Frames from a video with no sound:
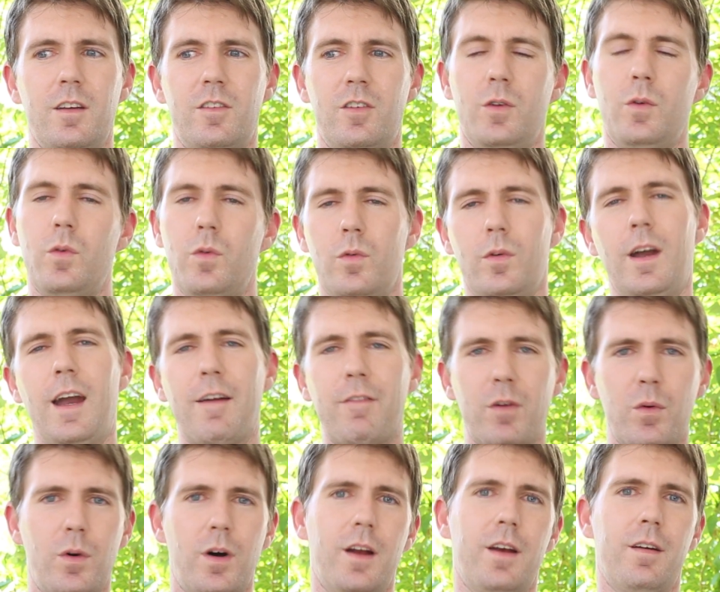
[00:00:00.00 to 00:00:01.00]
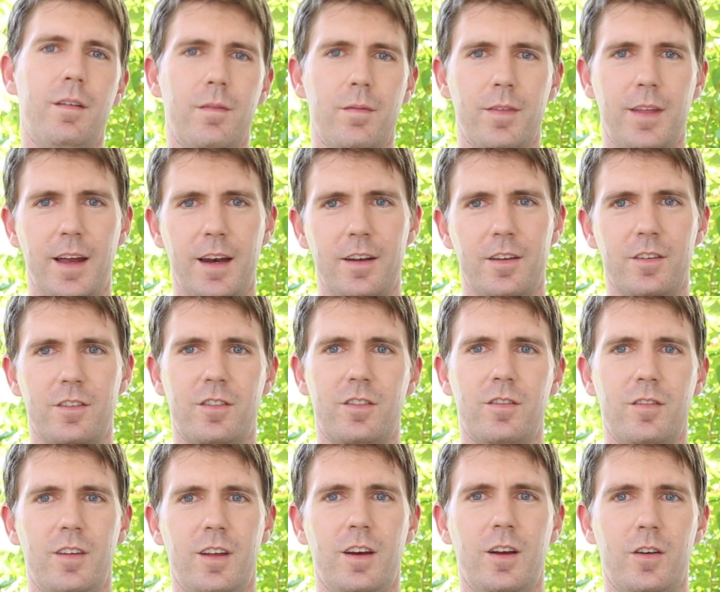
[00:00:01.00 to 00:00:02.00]
to everyone that
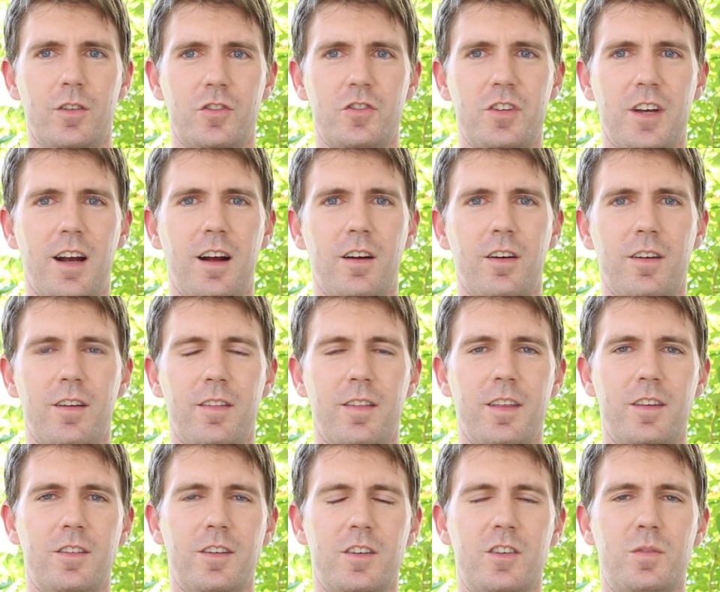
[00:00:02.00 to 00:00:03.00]
has, shared this